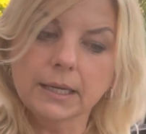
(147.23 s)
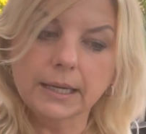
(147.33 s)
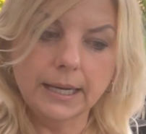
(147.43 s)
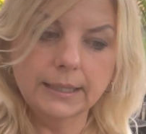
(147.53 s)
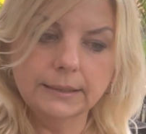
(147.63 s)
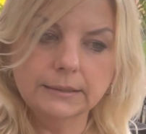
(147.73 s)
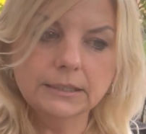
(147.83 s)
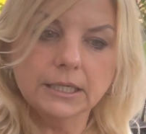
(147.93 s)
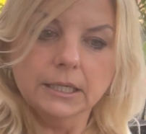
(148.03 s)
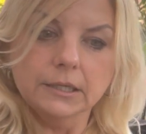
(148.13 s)
And
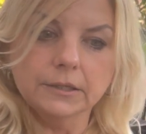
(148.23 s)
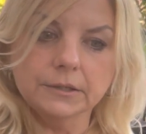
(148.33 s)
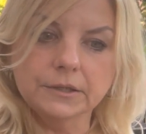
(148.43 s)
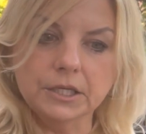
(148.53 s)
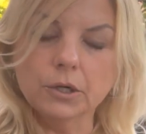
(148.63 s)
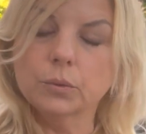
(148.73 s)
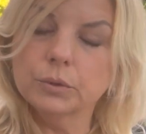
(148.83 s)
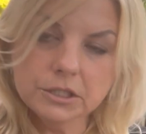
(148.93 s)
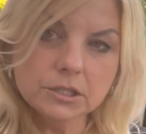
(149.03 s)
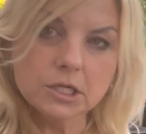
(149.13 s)
the
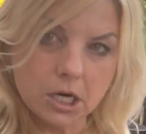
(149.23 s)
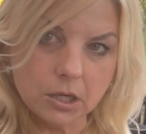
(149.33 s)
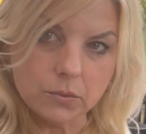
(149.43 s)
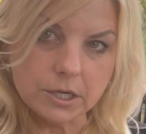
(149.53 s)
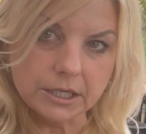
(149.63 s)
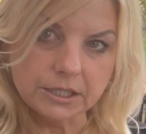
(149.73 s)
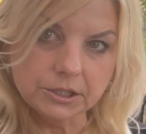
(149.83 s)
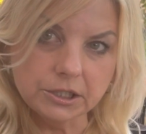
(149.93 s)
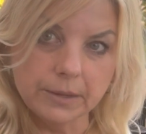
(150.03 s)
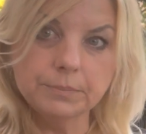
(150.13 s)
original artwork is
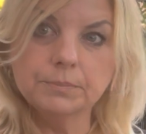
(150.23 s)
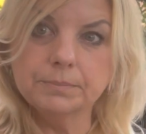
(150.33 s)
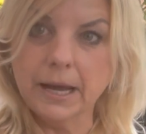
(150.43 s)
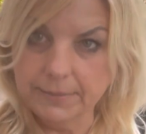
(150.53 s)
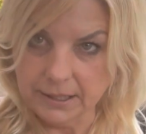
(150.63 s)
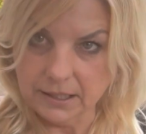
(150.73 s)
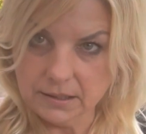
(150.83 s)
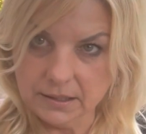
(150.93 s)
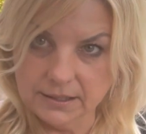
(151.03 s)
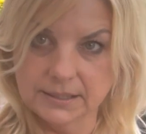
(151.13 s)
shipped by me
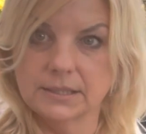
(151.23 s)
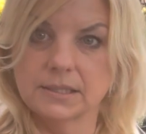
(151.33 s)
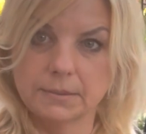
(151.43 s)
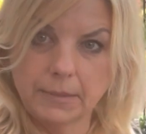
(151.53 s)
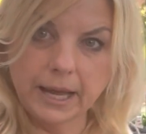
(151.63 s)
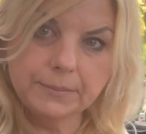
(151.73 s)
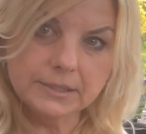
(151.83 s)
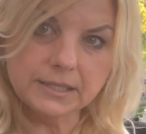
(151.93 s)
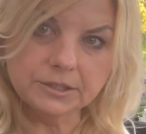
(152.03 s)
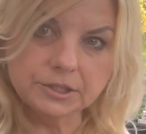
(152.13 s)
because it's in my
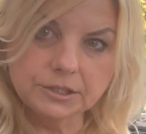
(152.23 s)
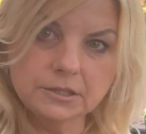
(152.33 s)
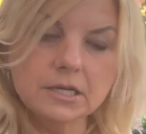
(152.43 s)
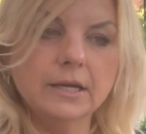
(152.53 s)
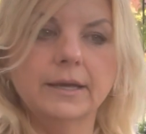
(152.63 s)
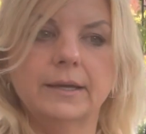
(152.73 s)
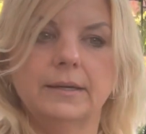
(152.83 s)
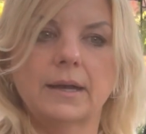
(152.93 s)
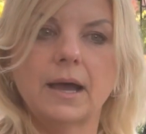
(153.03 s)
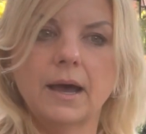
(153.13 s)
possession
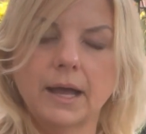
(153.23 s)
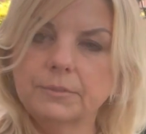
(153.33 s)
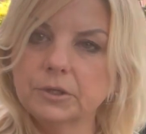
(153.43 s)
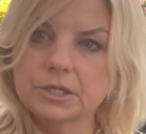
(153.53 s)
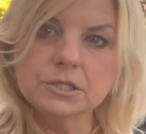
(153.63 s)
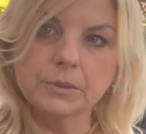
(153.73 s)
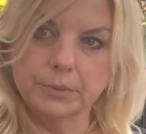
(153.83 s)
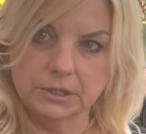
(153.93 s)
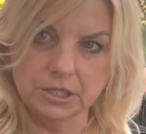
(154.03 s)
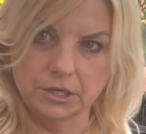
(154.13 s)
and I'm going to ship
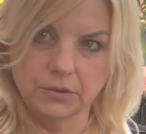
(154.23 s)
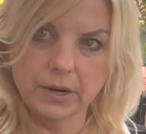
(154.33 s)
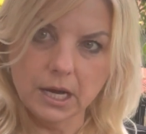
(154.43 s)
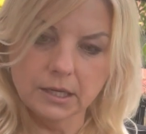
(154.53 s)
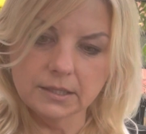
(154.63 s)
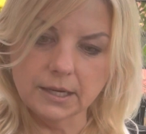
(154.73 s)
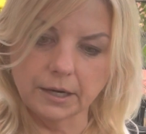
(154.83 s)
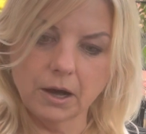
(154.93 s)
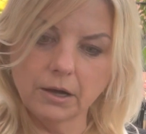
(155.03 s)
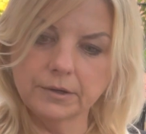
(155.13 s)
it to you.
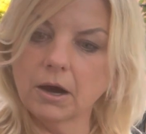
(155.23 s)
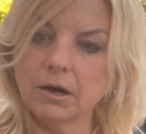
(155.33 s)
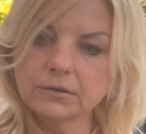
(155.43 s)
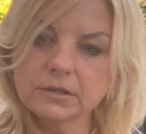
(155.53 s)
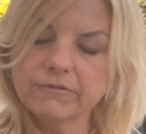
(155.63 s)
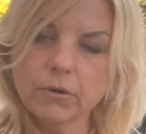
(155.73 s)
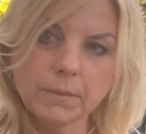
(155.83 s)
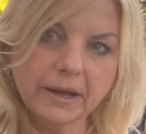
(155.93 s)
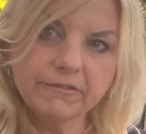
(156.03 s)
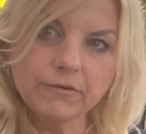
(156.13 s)
And on all the
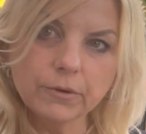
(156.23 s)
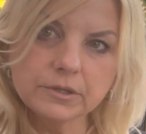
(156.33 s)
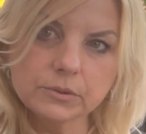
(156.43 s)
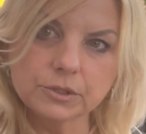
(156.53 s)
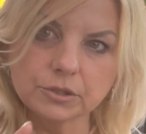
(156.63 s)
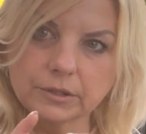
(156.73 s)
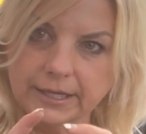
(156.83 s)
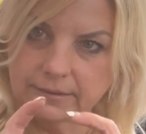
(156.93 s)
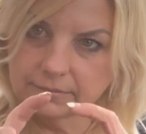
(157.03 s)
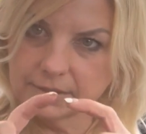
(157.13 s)
4x4s, which are like
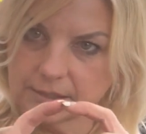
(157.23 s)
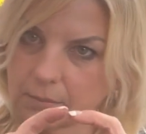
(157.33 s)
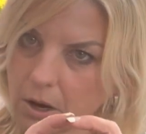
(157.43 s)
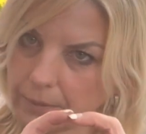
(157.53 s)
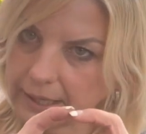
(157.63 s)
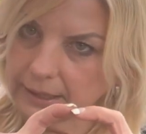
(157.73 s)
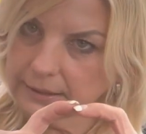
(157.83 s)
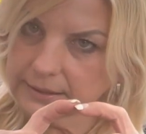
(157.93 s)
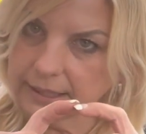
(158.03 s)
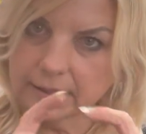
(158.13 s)
small
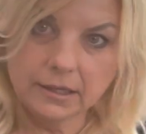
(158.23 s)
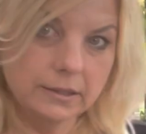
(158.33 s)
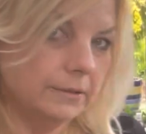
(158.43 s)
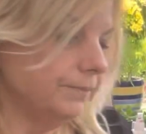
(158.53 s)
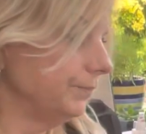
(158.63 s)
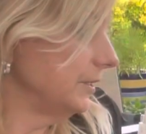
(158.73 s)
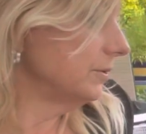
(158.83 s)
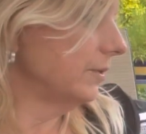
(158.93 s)
paintings, like these are